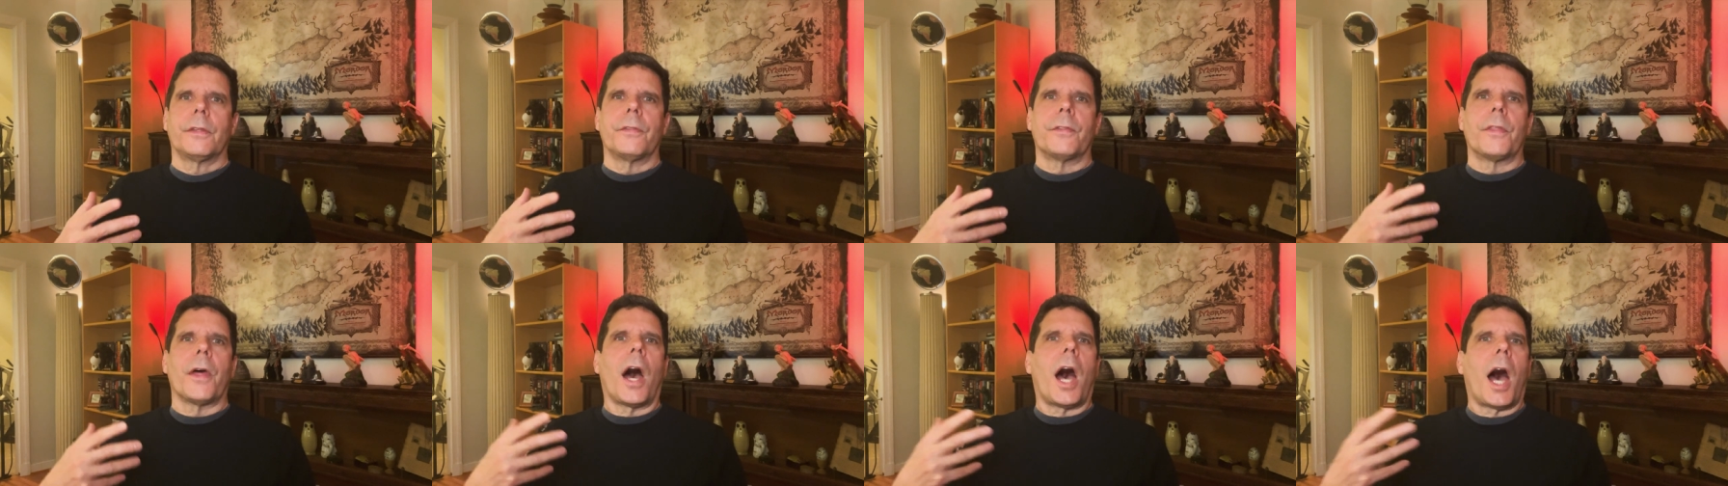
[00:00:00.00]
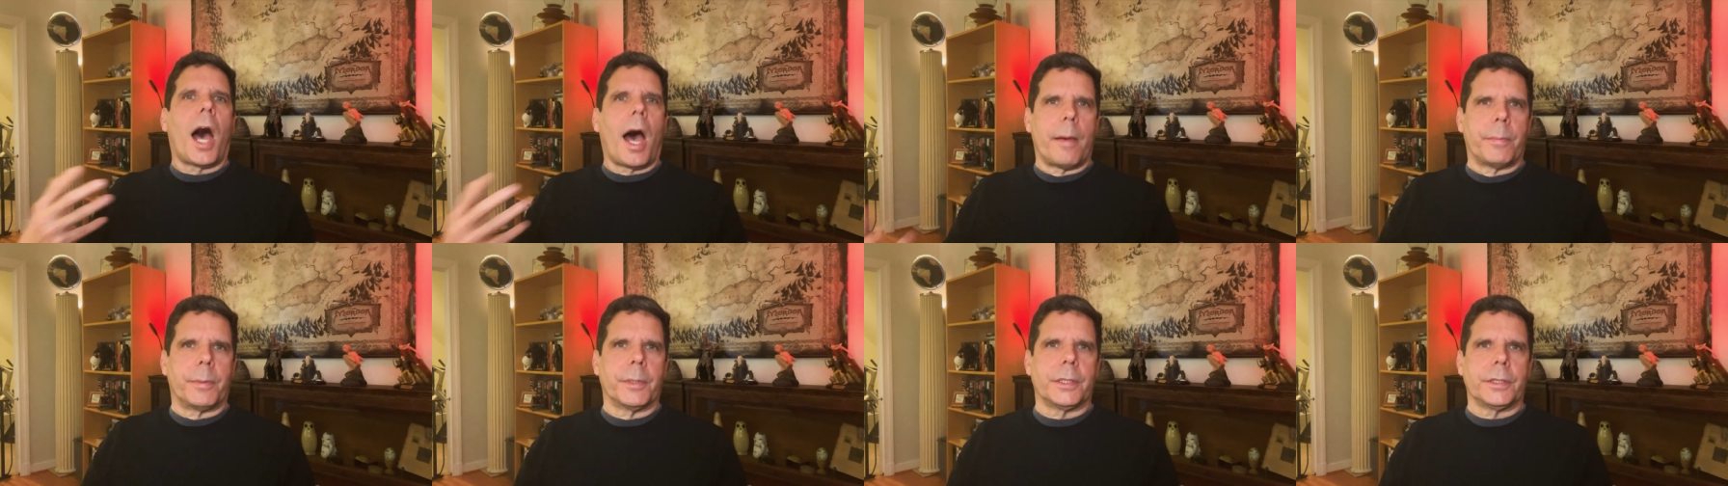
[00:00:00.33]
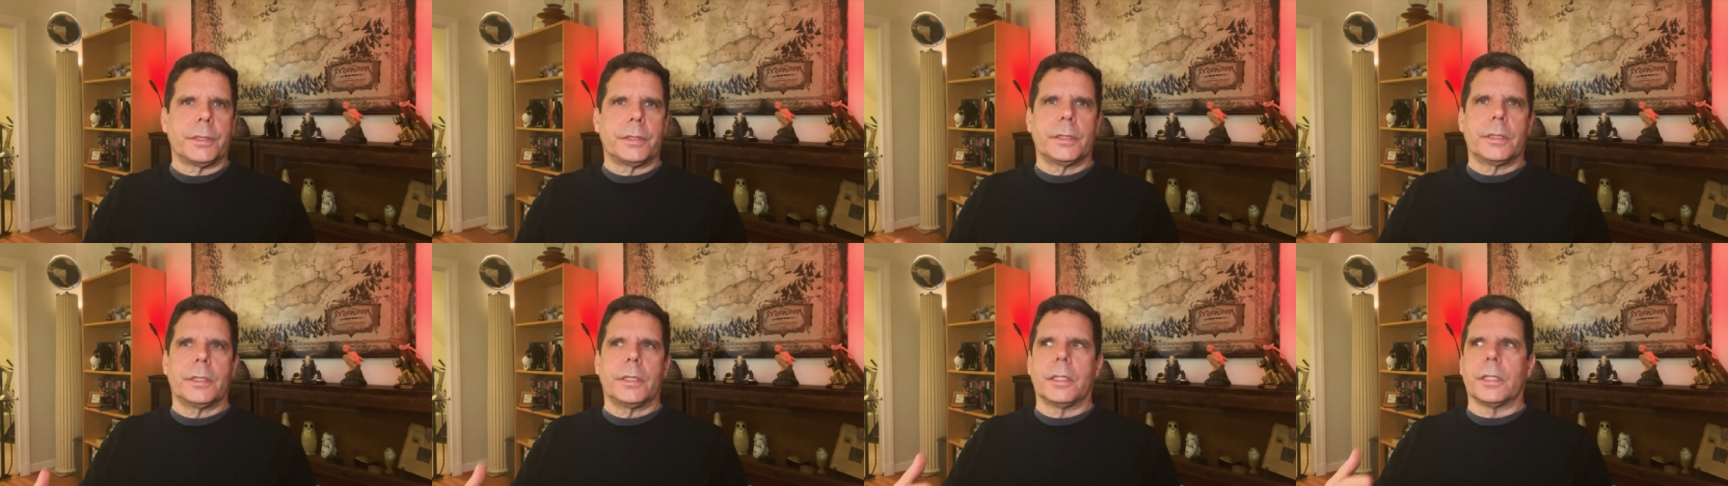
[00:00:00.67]
The
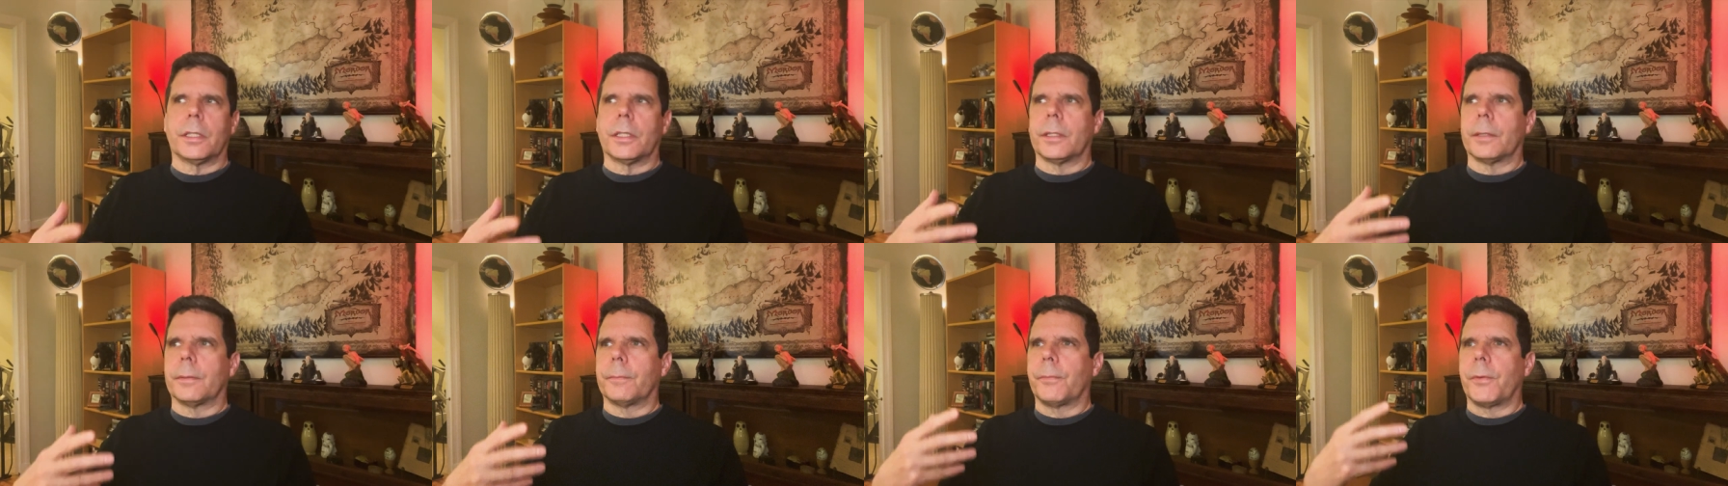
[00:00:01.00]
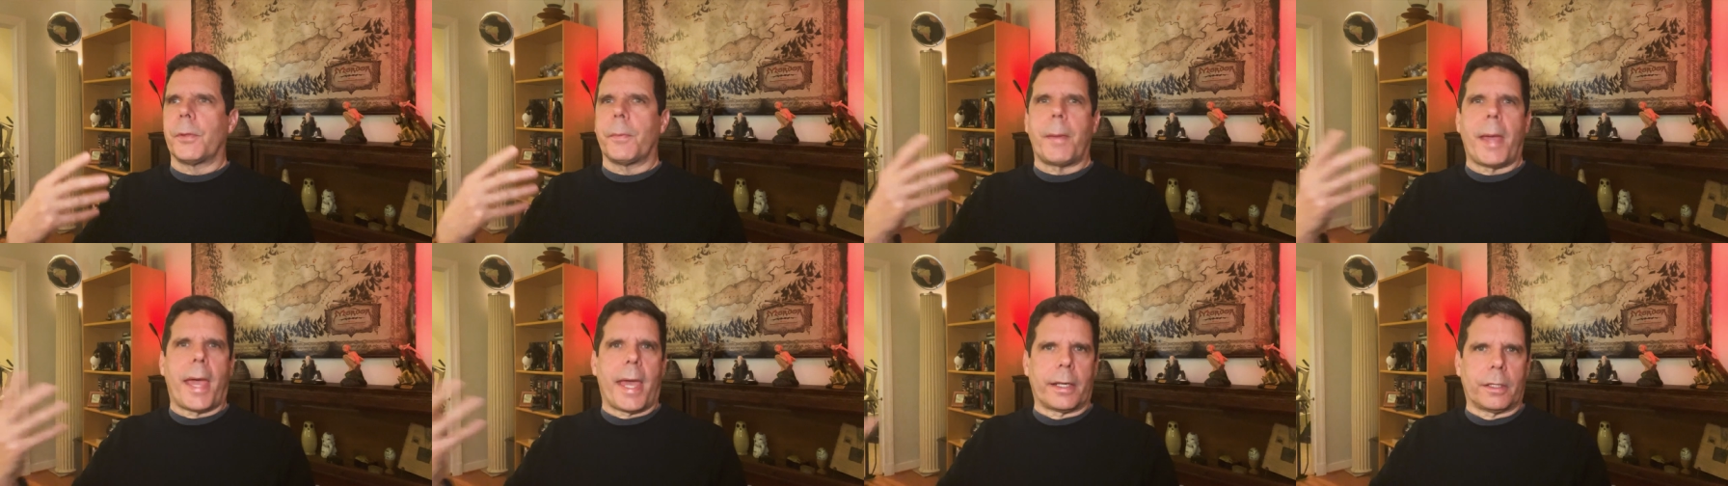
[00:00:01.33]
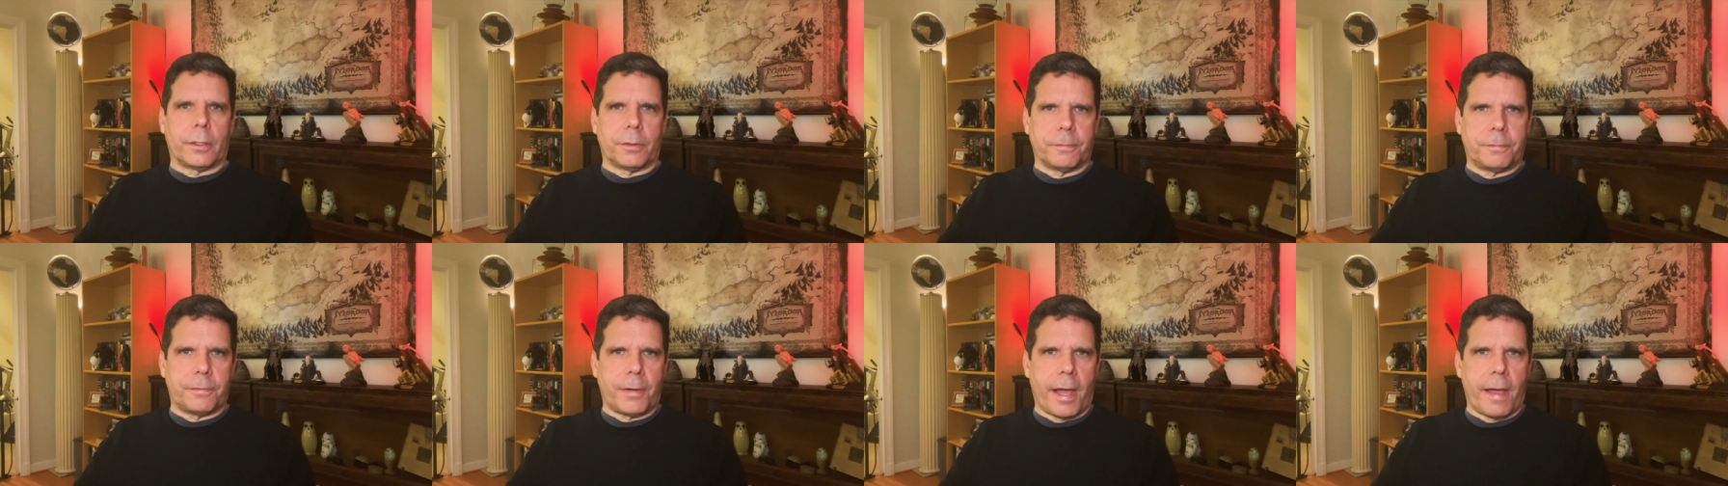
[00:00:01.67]
Hobbit, um, The
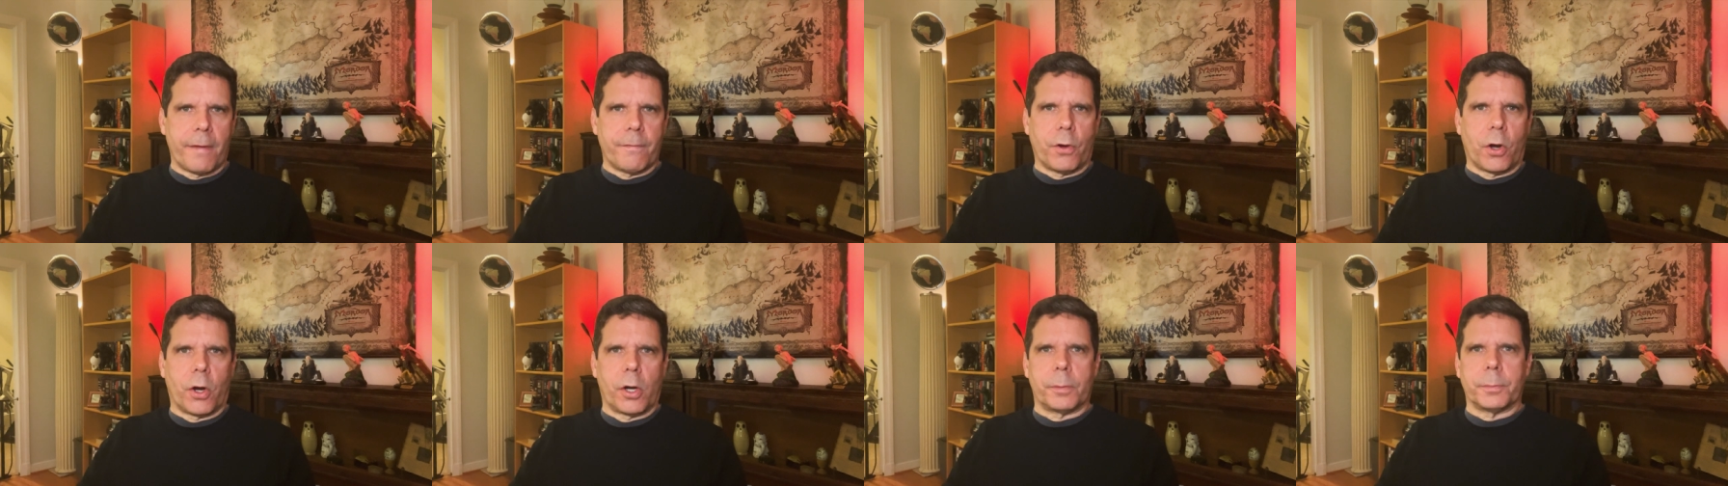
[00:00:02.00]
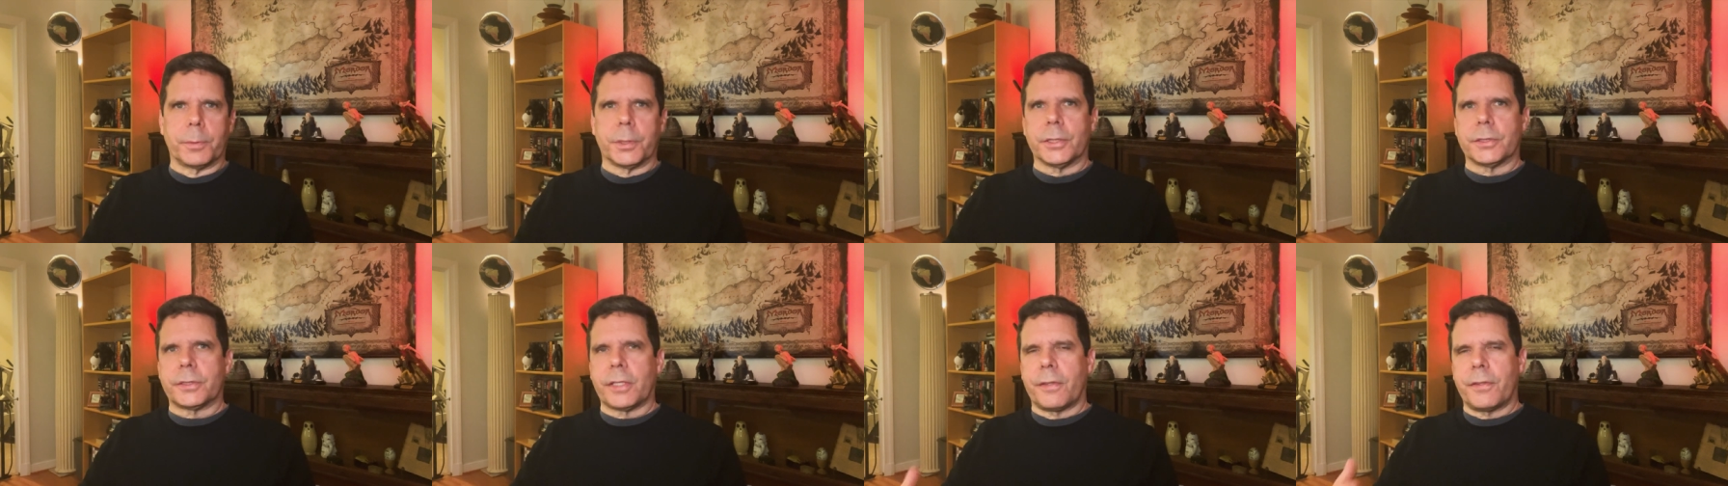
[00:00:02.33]
Battle of Five Armies,